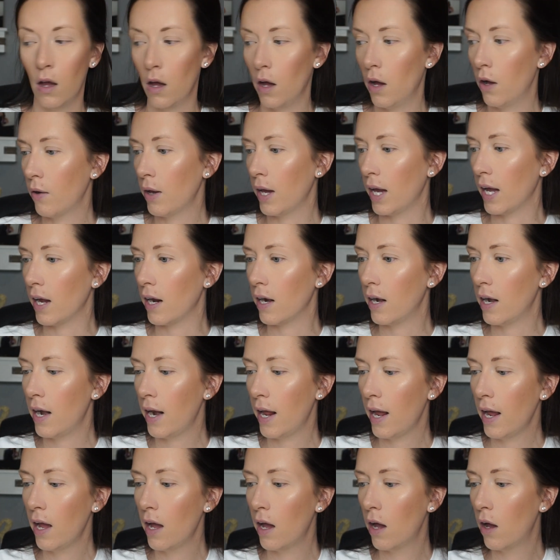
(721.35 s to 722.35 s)
Okay,
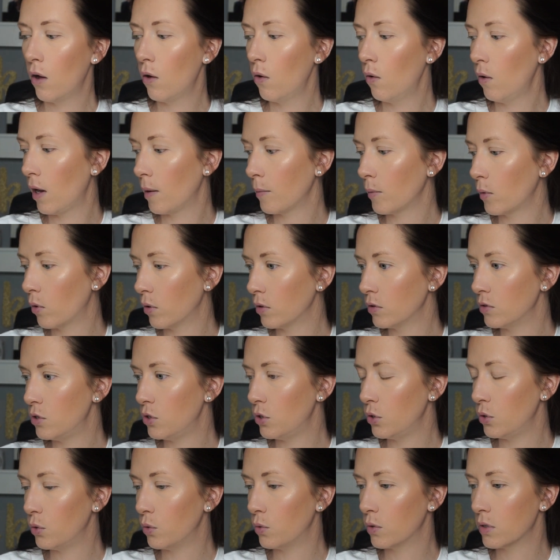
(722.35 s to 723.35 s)
now I'm going
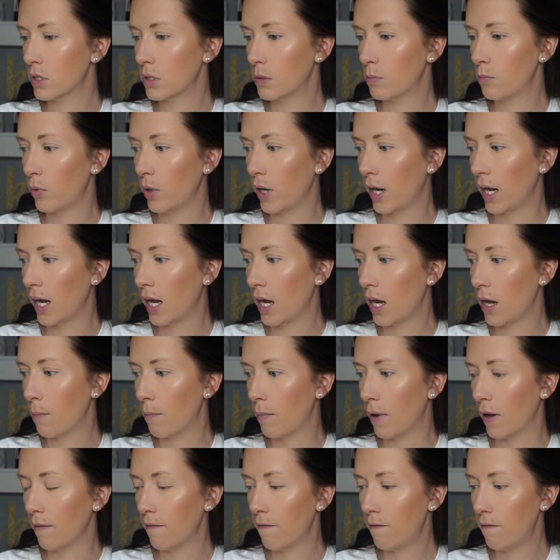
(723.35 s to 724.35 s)
to spray
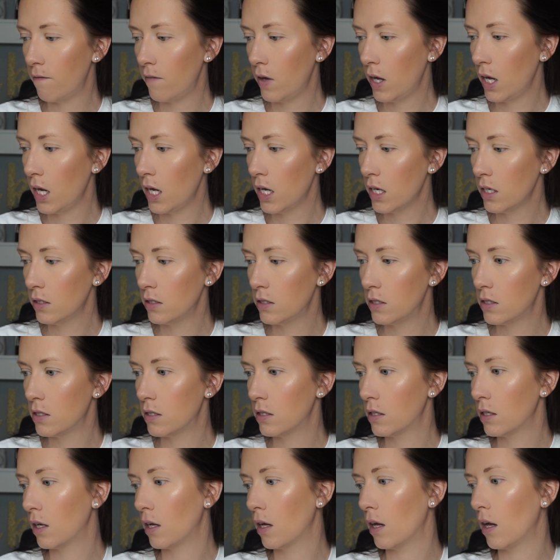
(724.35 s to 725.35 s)
my
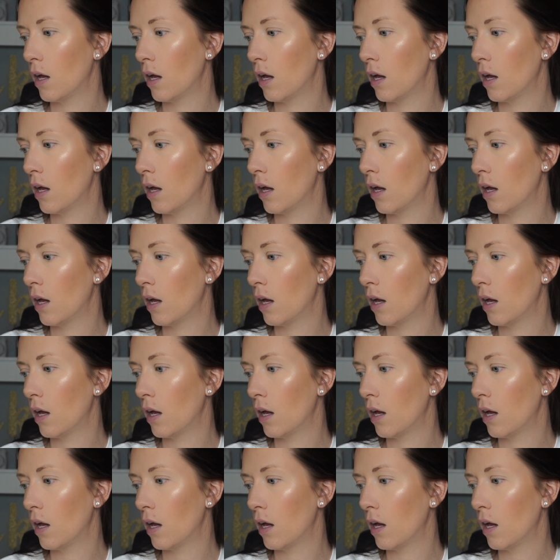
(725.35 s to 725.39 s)
face.